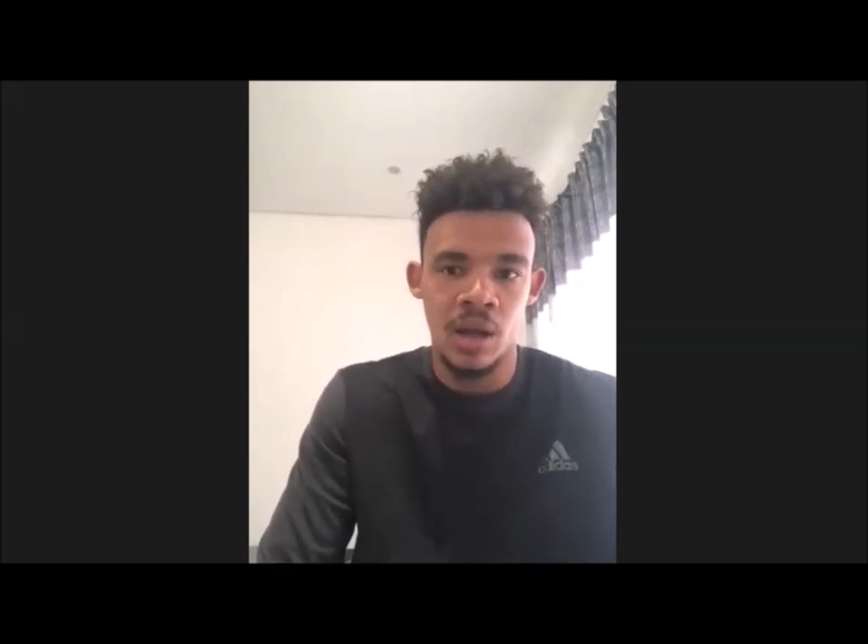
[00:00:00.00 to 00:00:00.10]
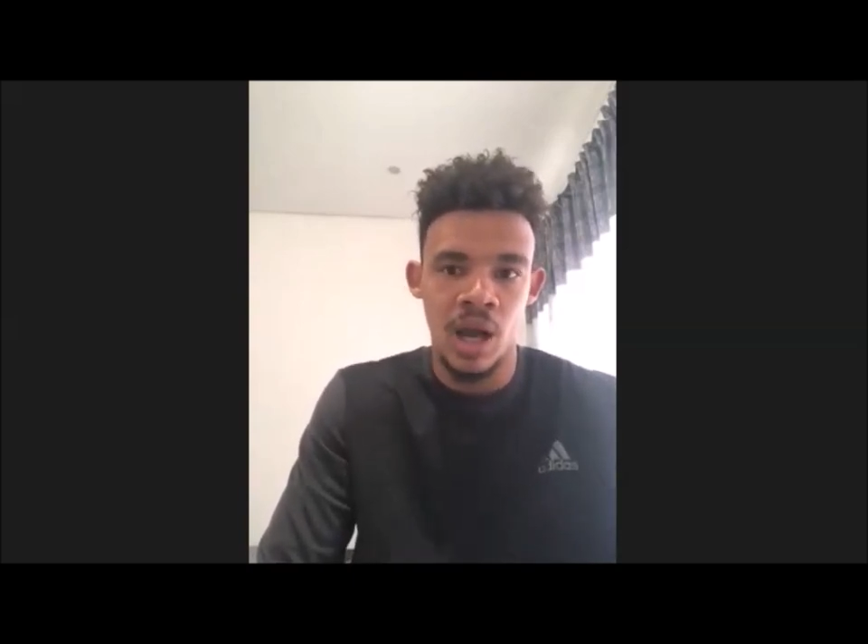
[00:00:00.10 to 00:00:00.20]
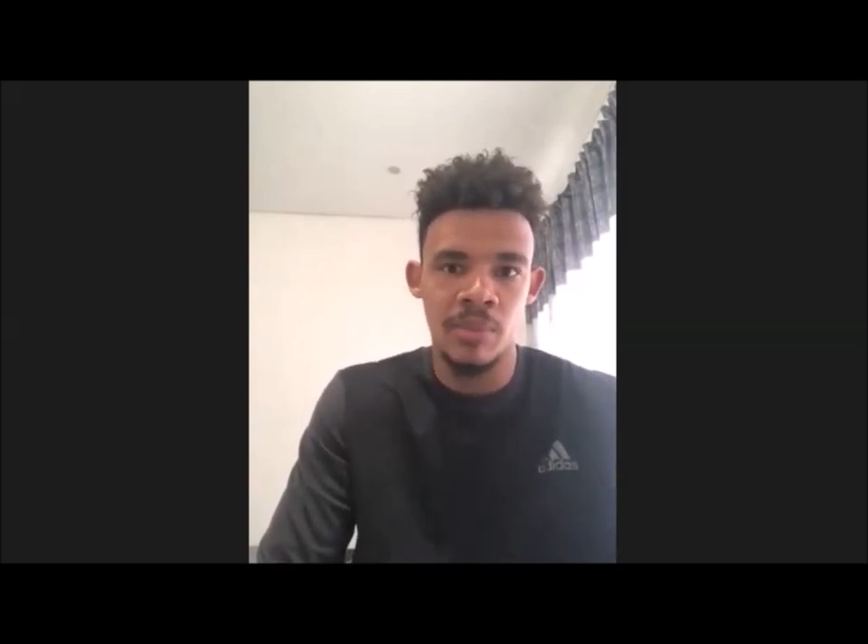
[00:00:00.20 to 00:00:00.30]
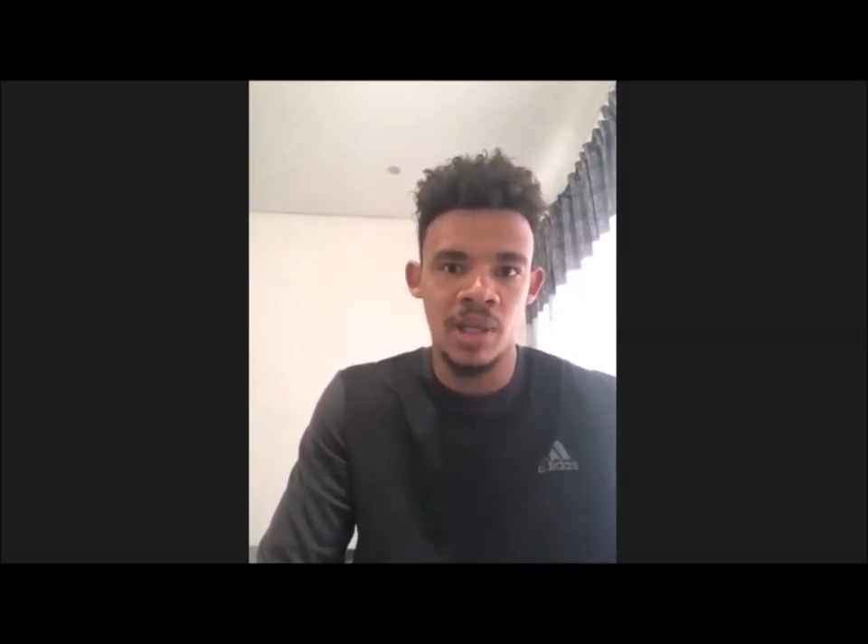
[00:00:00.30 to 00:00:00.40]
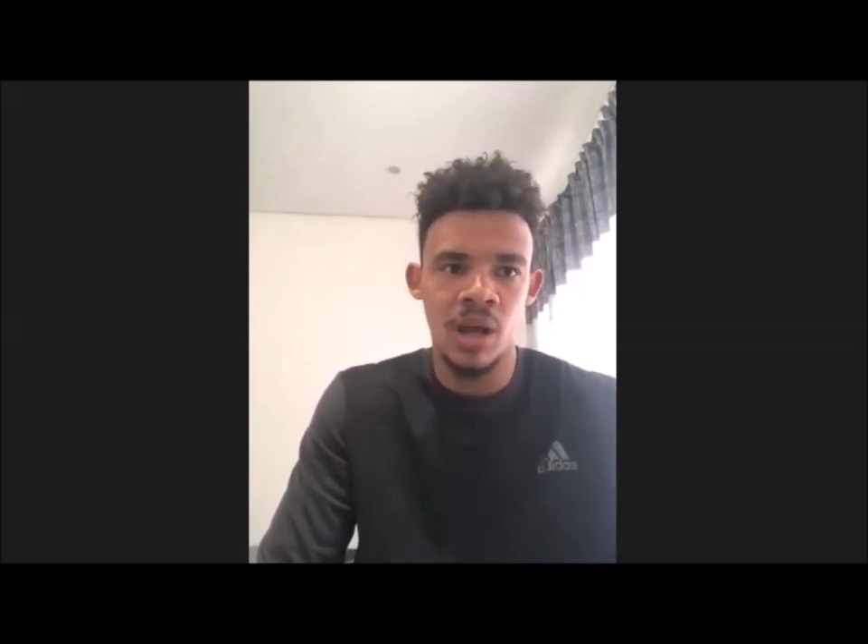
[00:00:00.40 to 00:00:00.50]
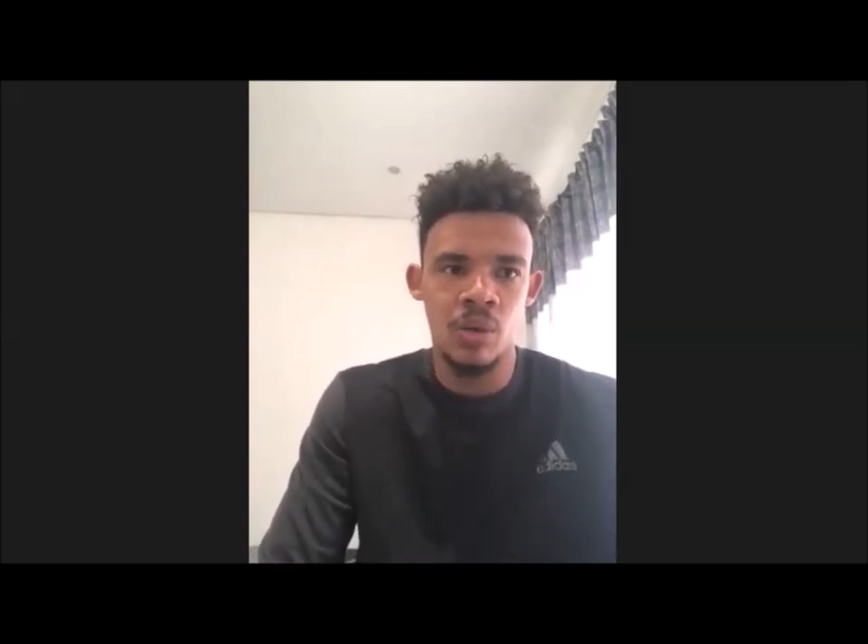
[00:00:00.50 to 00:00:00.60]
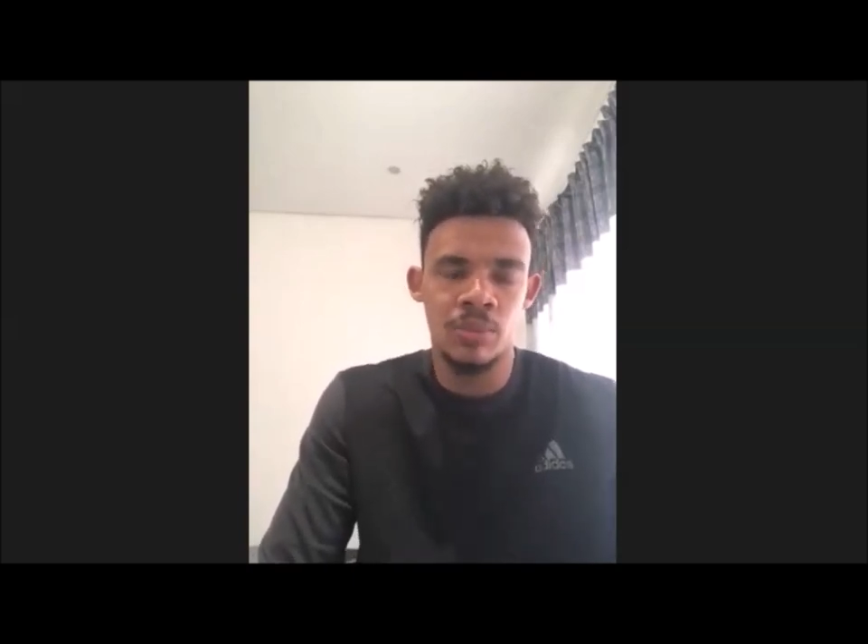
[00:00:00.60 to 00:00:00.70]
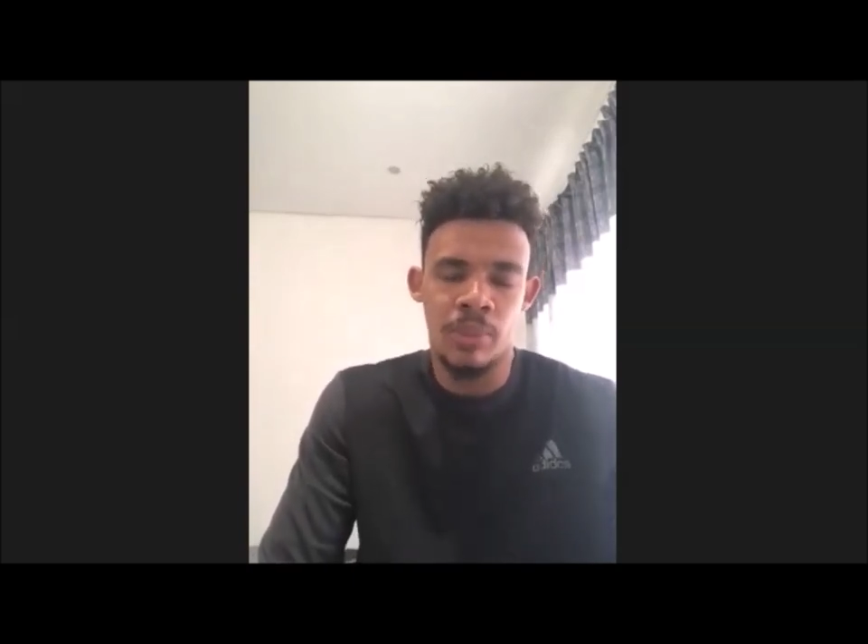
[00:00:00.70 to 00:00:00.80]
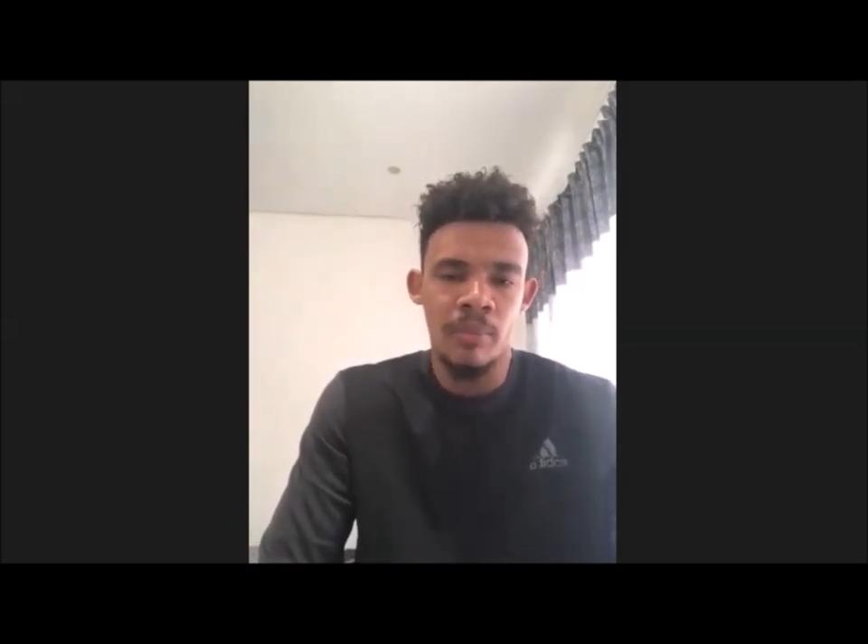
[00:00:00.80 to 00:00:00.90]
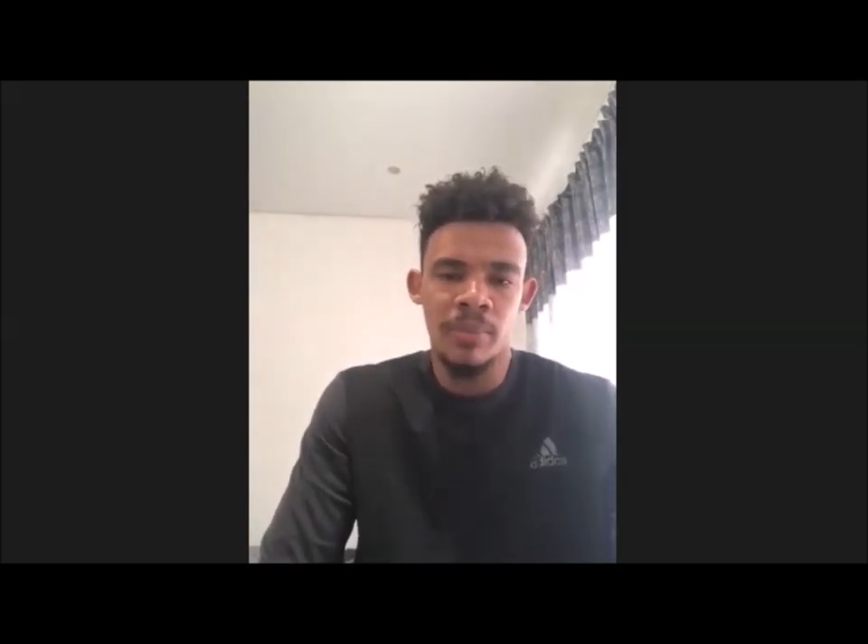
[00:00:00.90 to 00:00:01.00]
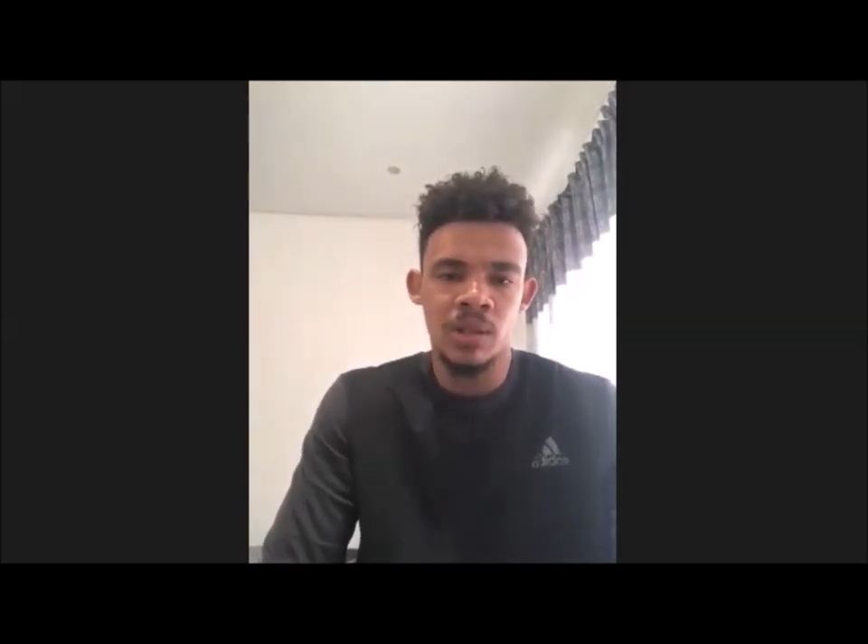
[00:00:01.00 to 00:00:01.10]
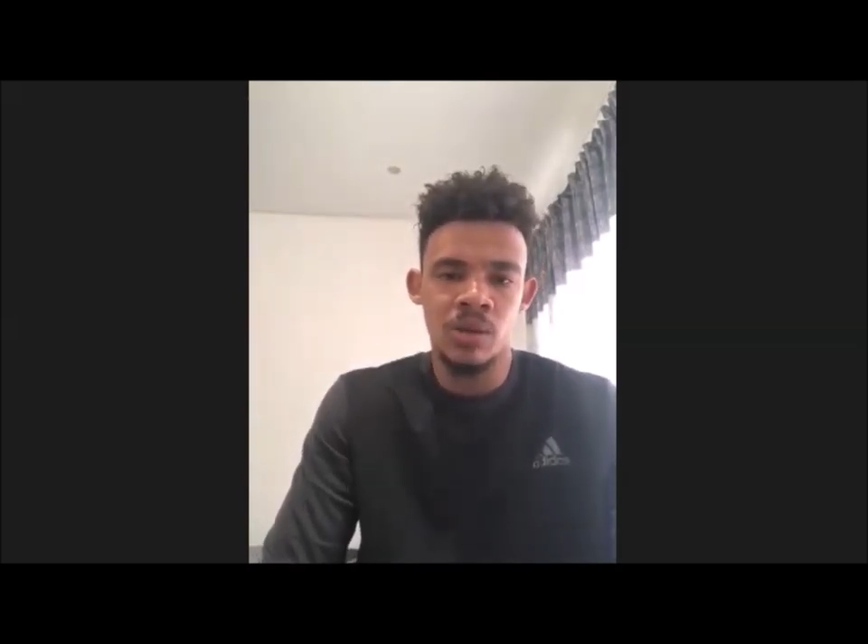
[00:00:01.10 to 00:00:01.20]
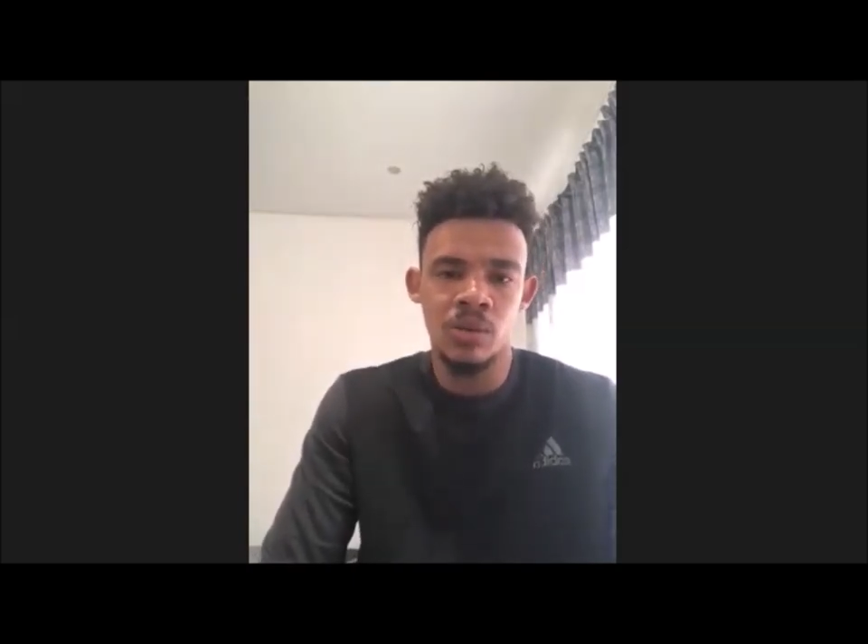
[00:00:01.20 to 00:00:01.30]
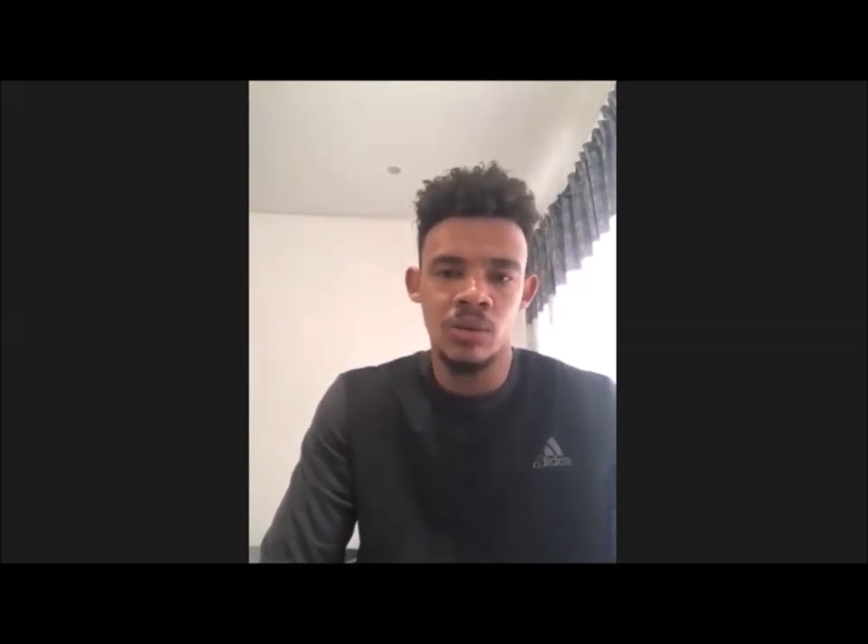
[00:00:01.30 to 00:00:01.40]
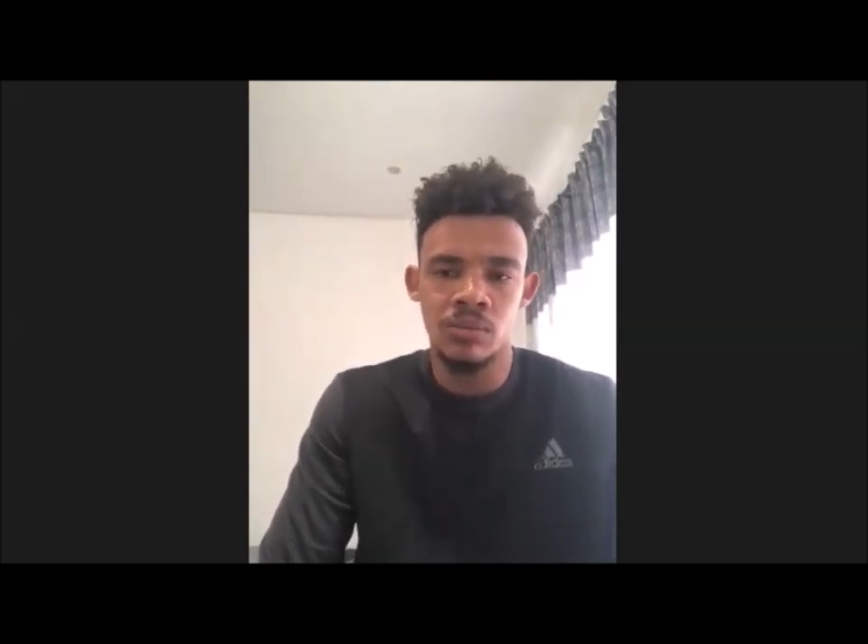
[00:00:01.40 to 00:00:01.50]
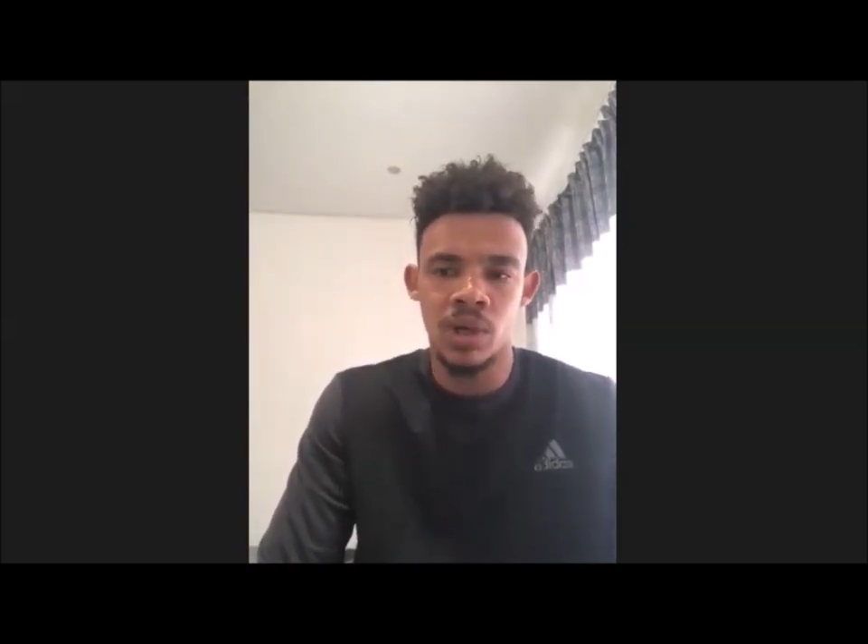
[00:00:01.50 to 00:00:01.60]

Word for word: I mean, I would bump into